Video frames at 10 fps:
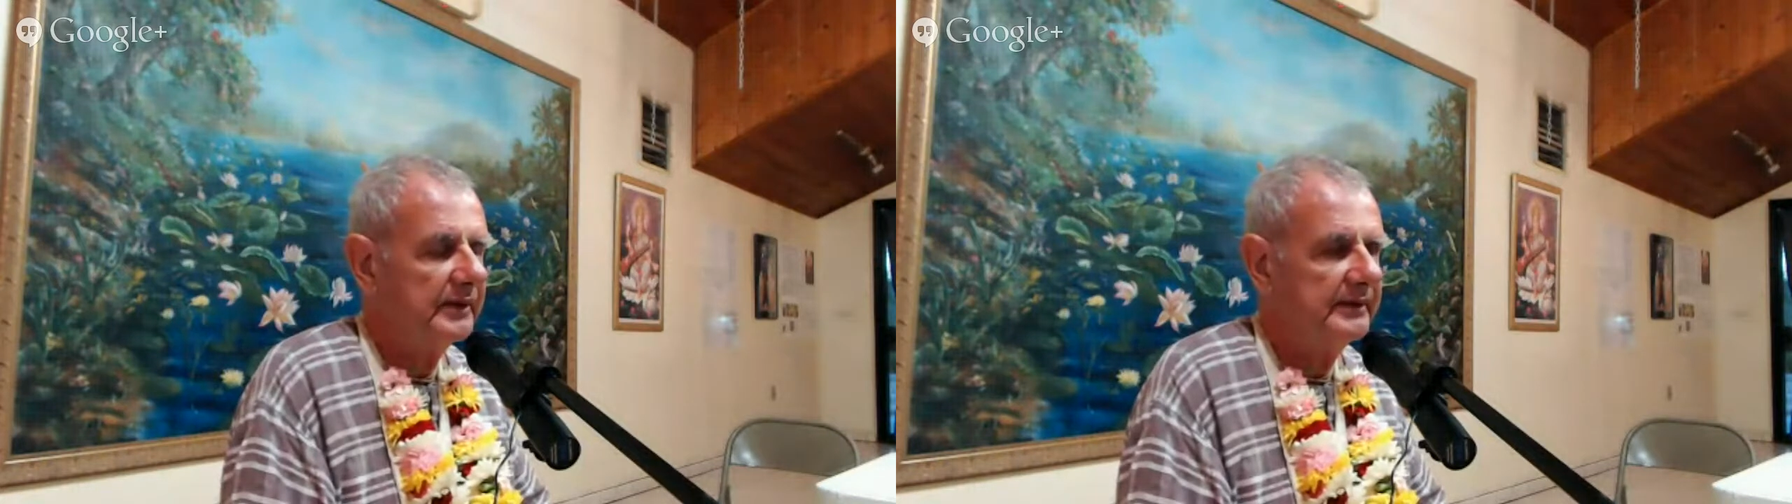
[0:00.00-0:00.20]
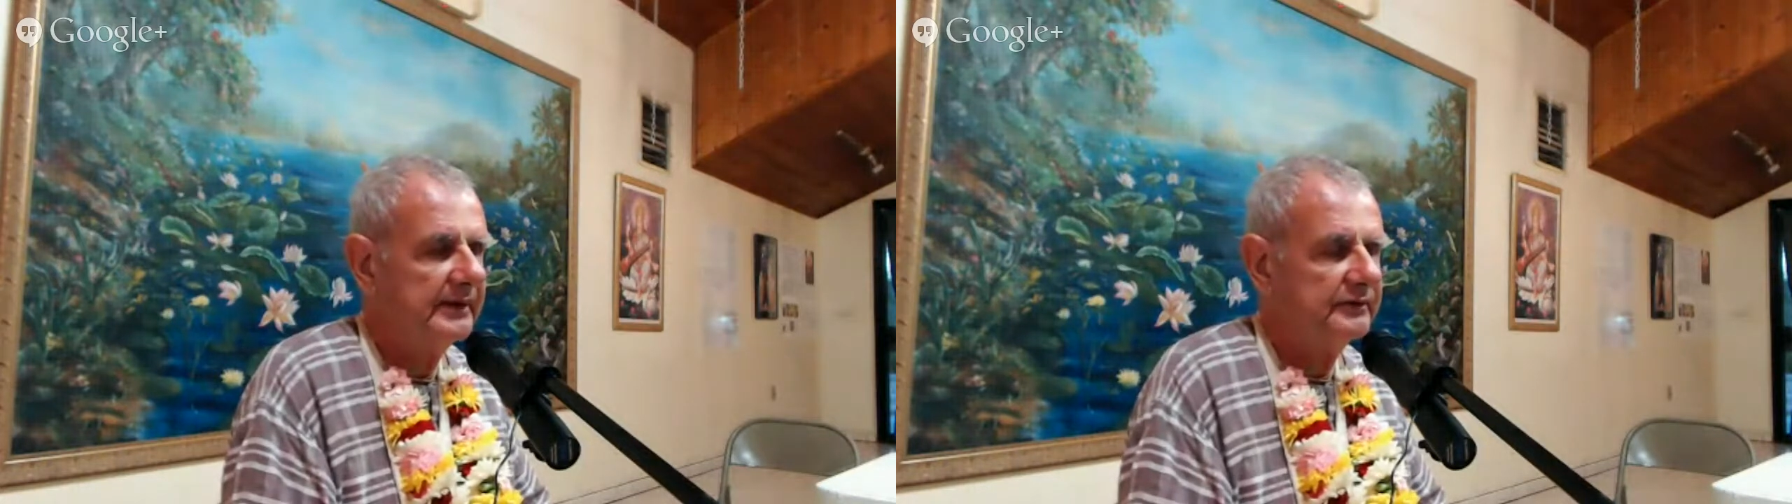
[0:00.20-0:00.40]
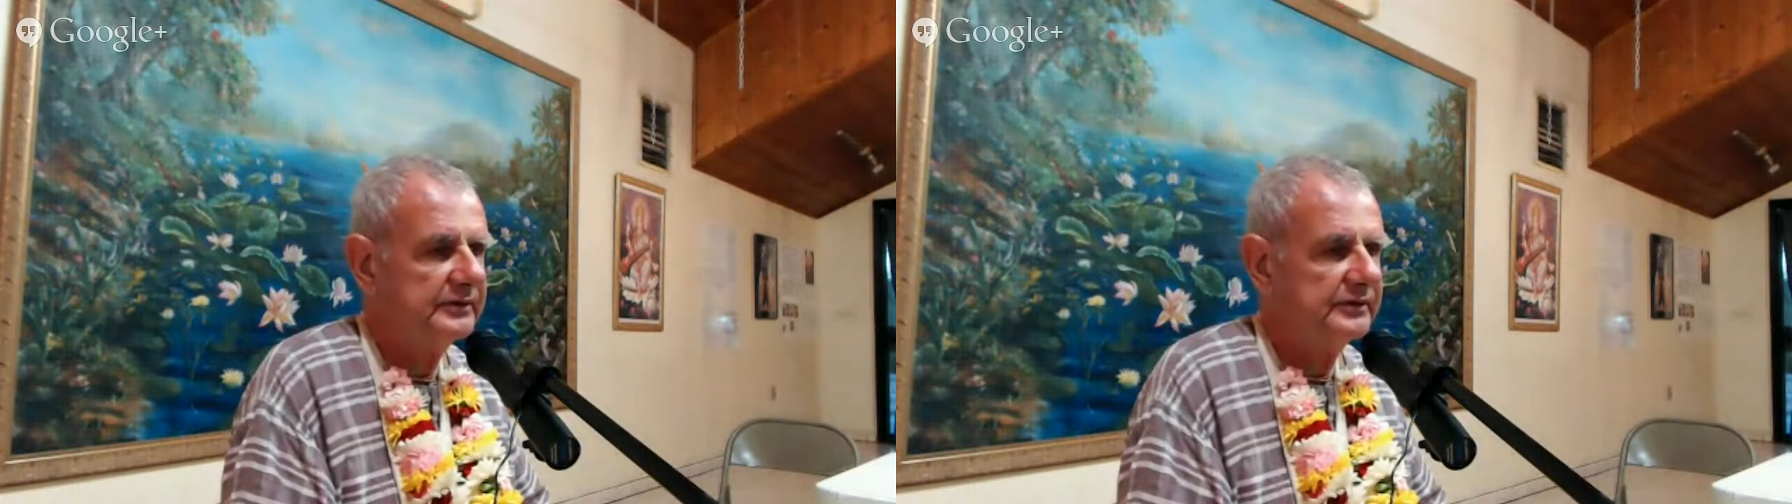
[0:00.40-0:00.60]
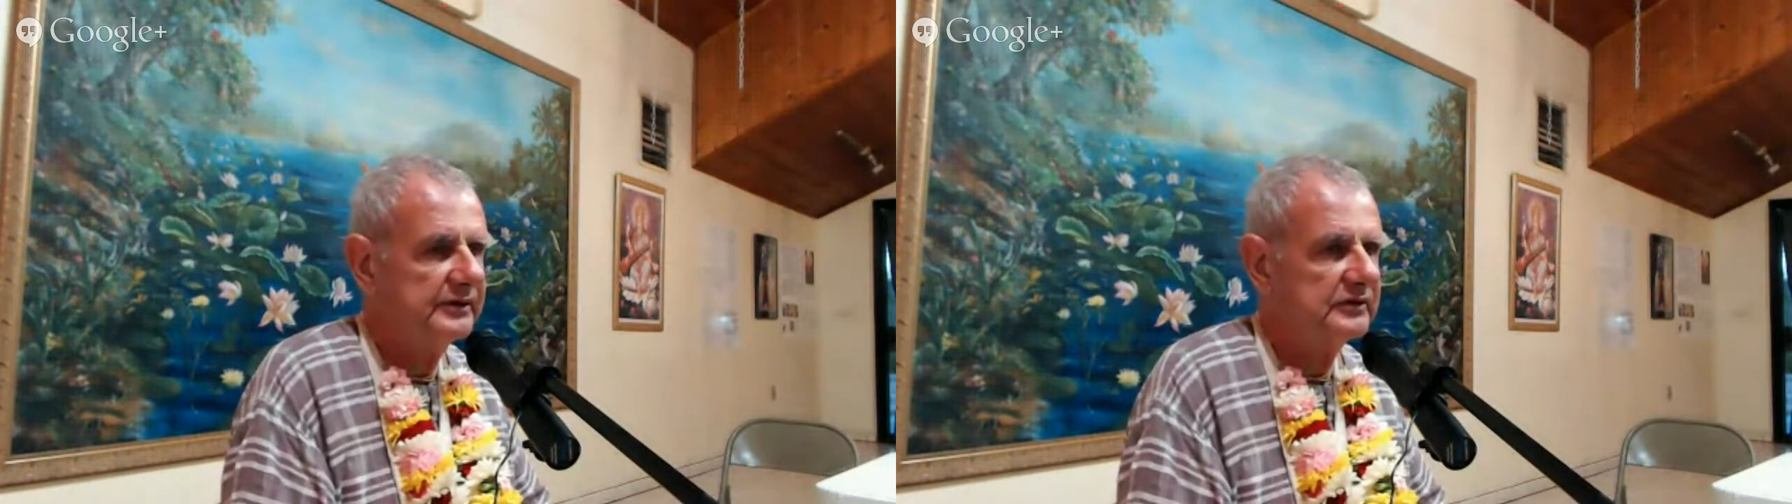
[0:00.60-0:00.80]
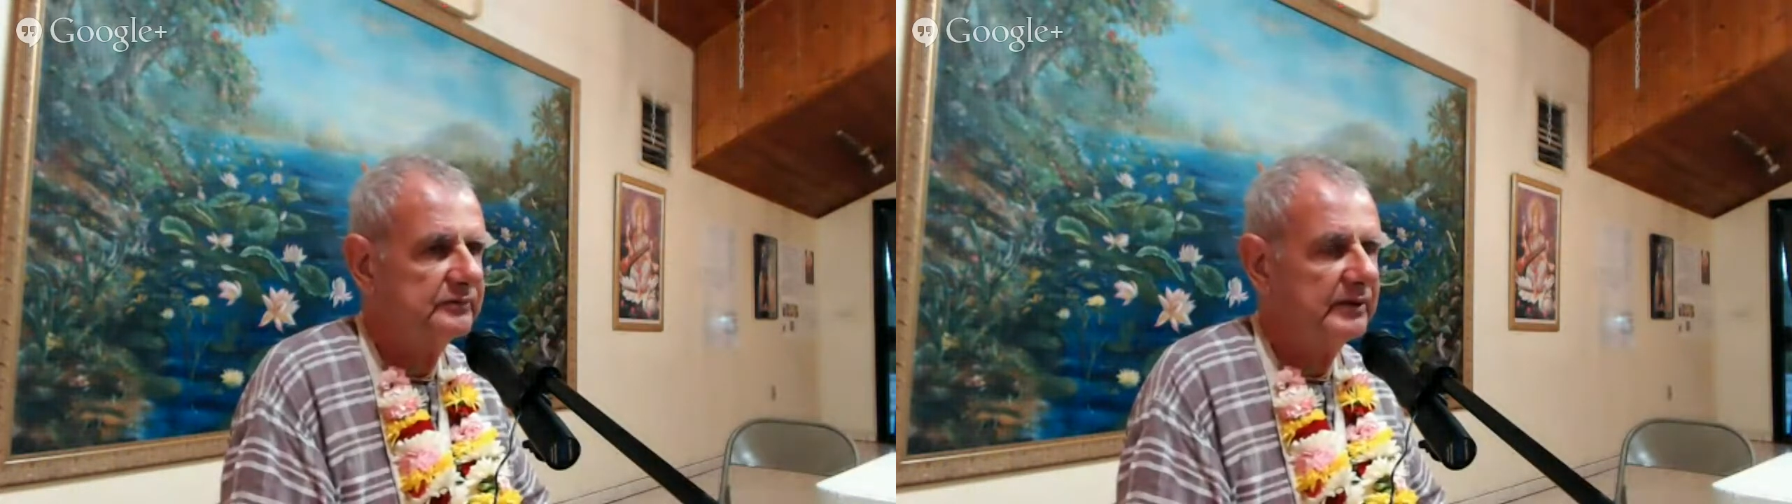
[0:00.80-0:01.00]
And then Krishna
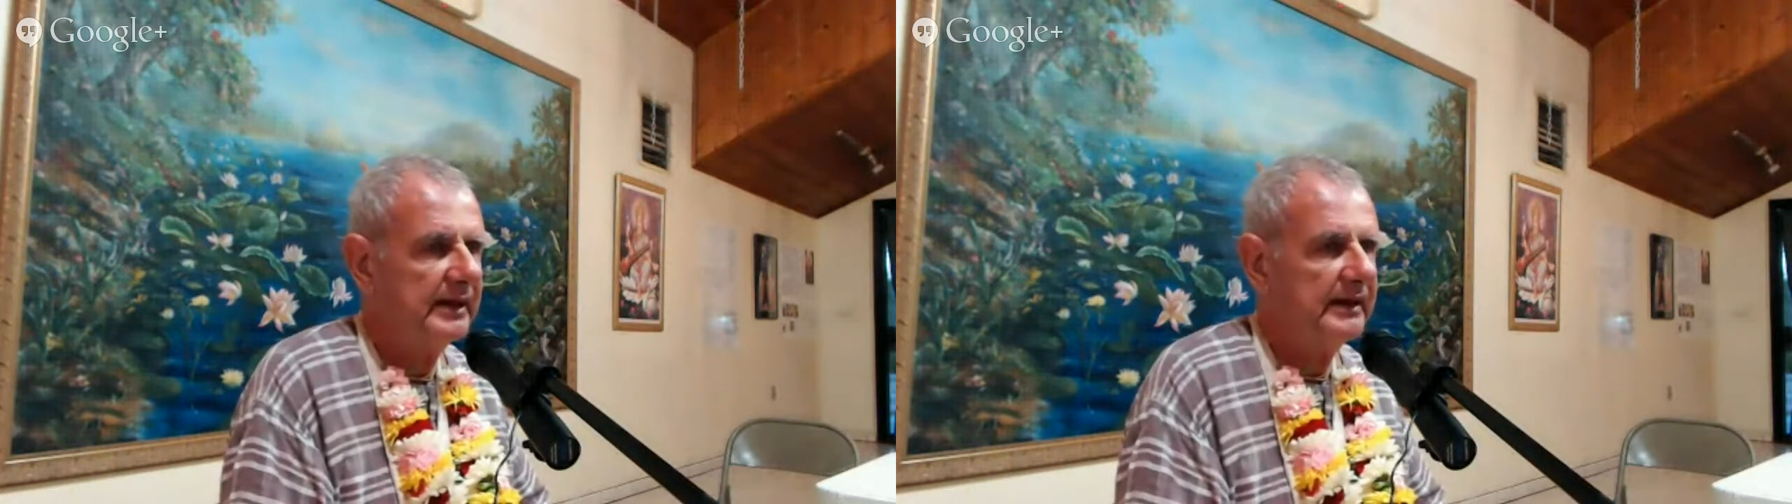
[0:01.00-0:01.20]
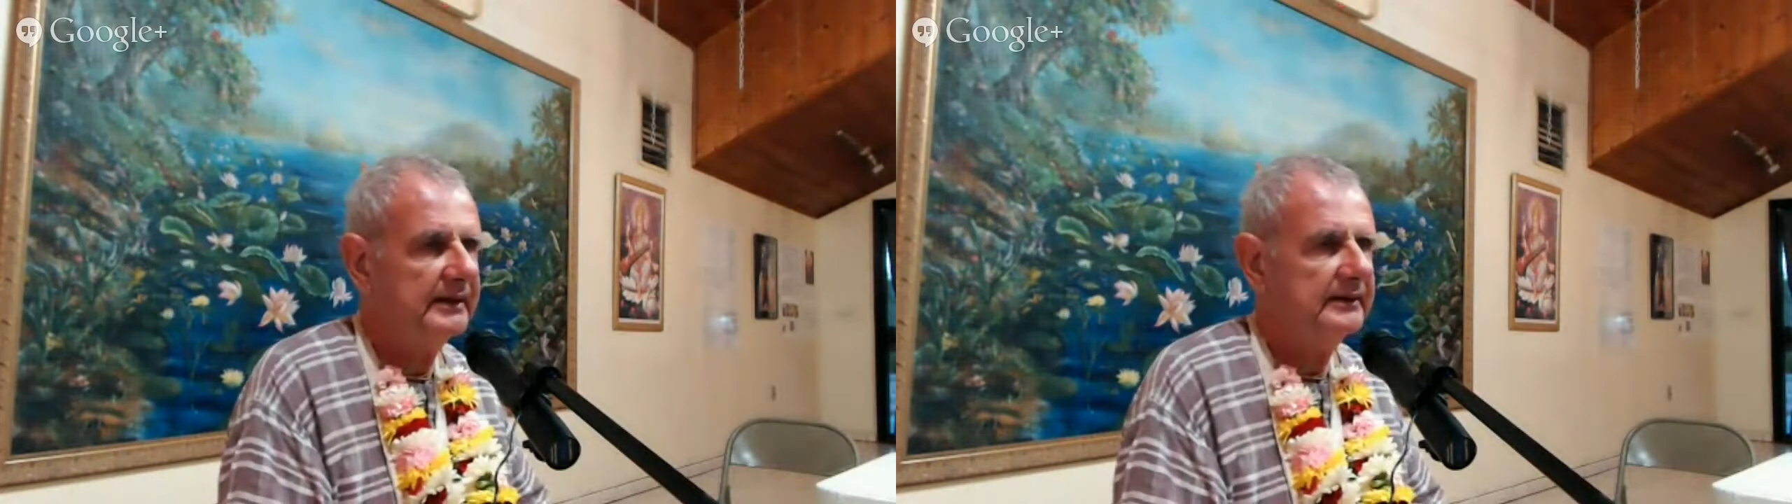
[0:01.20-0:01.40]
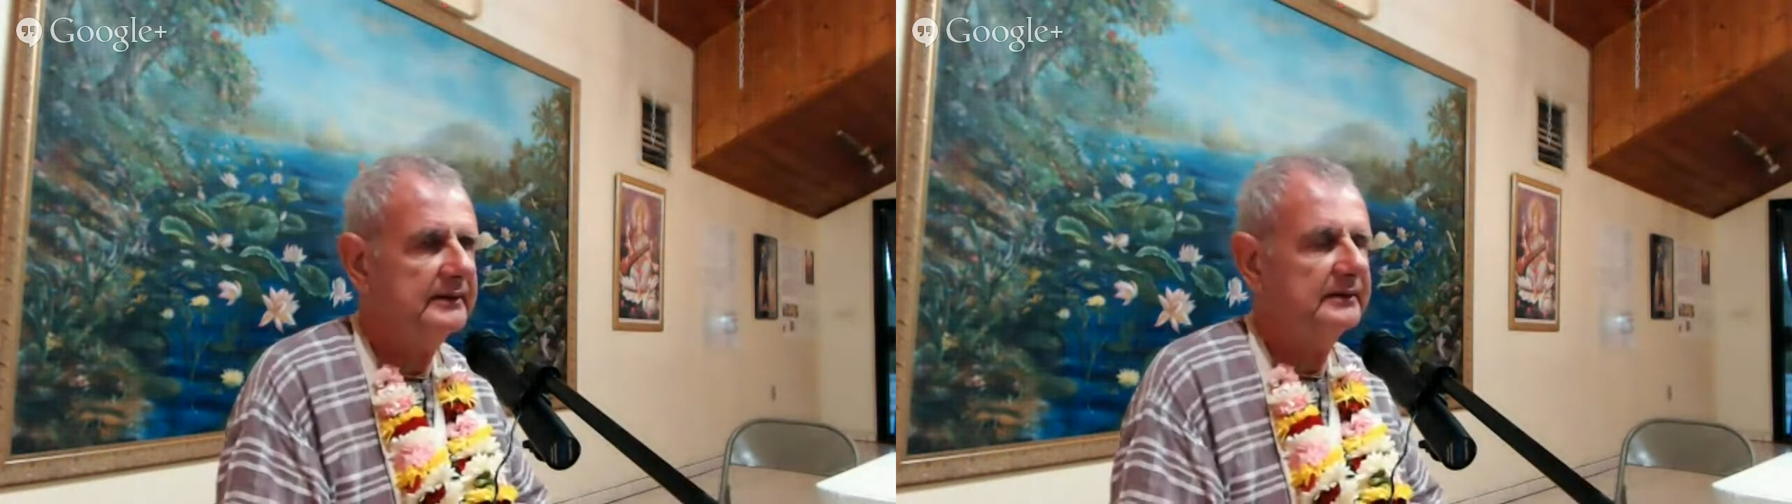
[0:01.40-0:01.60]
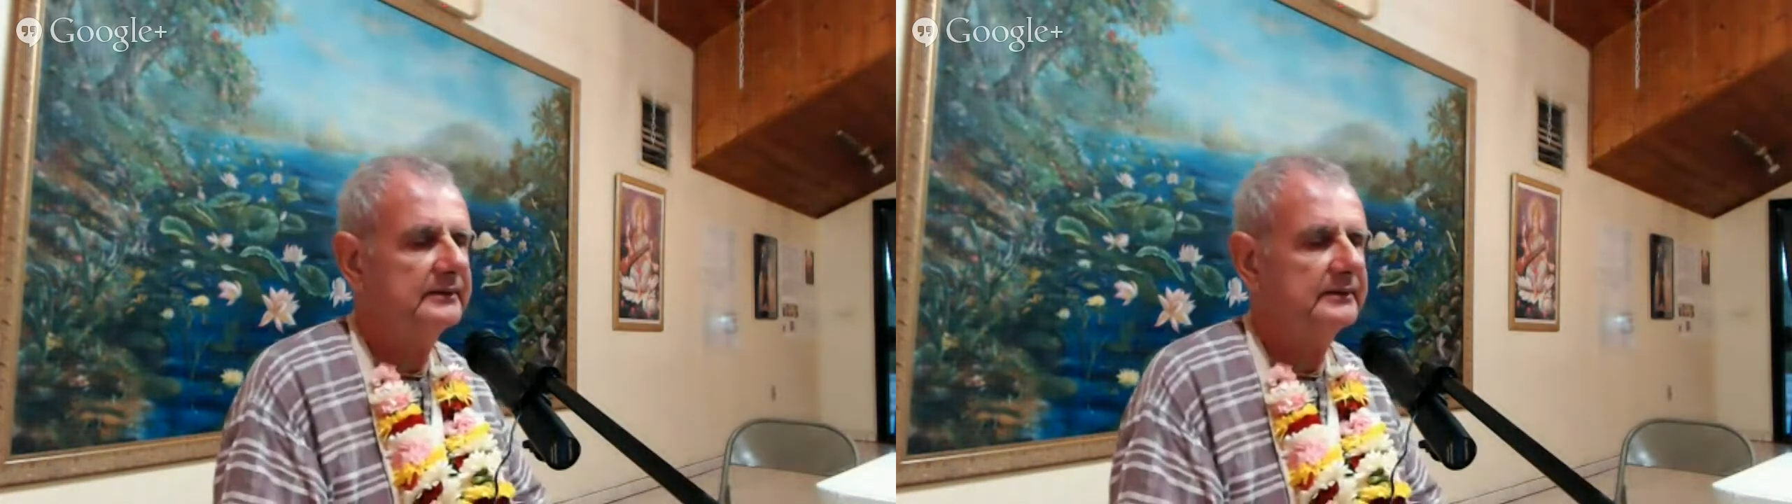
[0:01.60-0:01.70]
explained